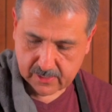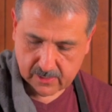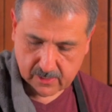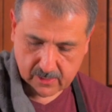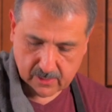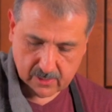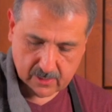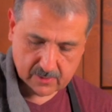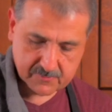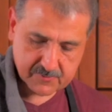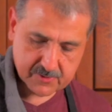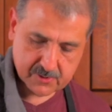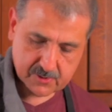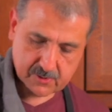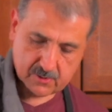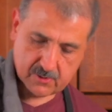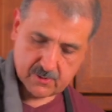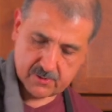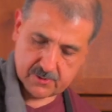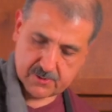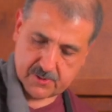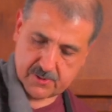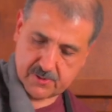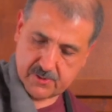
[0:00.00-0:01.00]
it loves
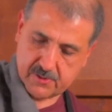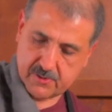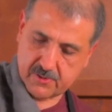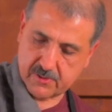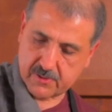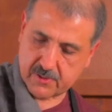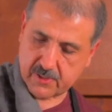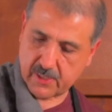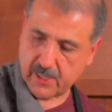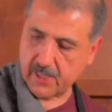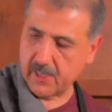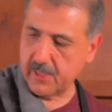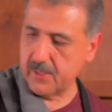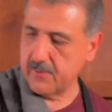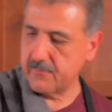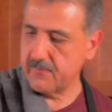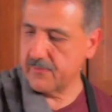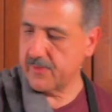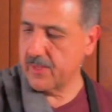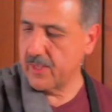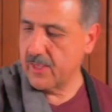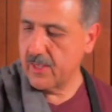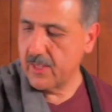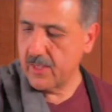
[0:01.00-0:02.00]
salt. Okay,
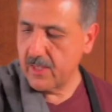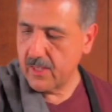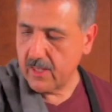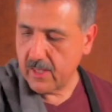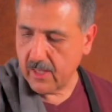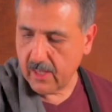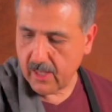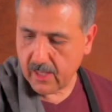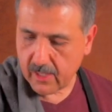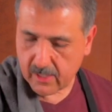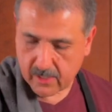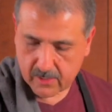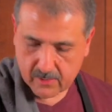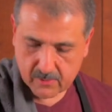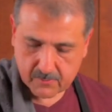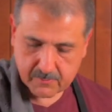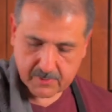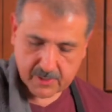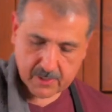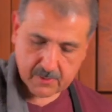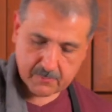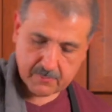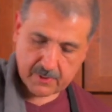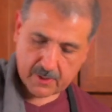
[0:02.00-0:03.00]
add a little
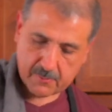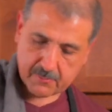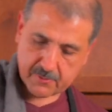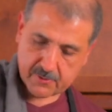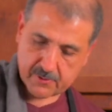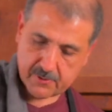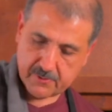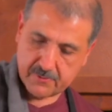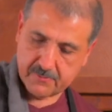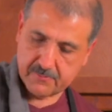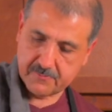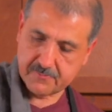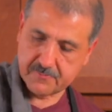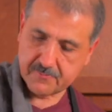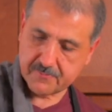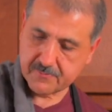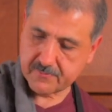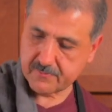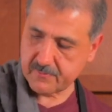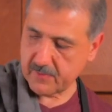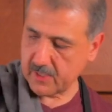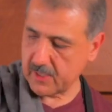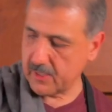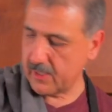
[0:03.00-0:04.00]
bit of pepper.
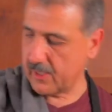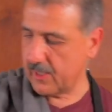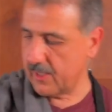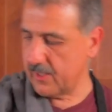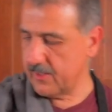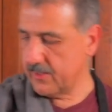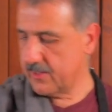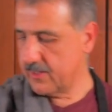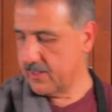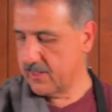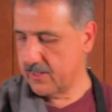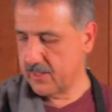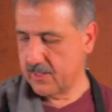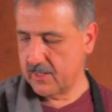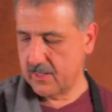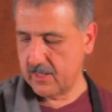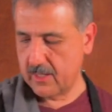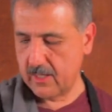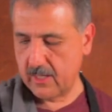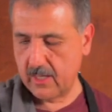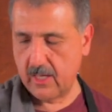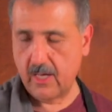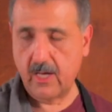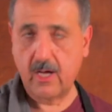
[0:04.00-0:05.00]
Okay,
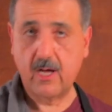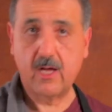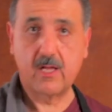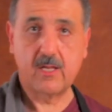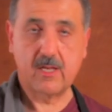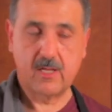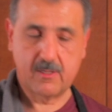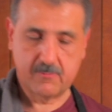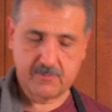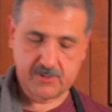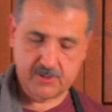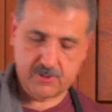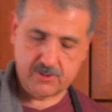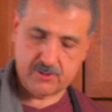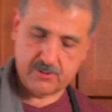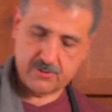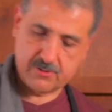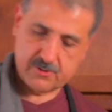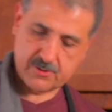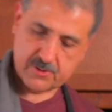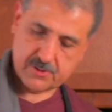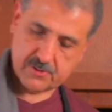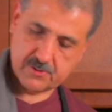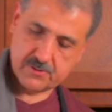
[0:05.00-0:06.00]
lemon
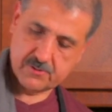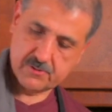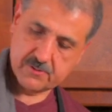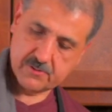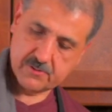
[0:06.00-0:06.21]
juice,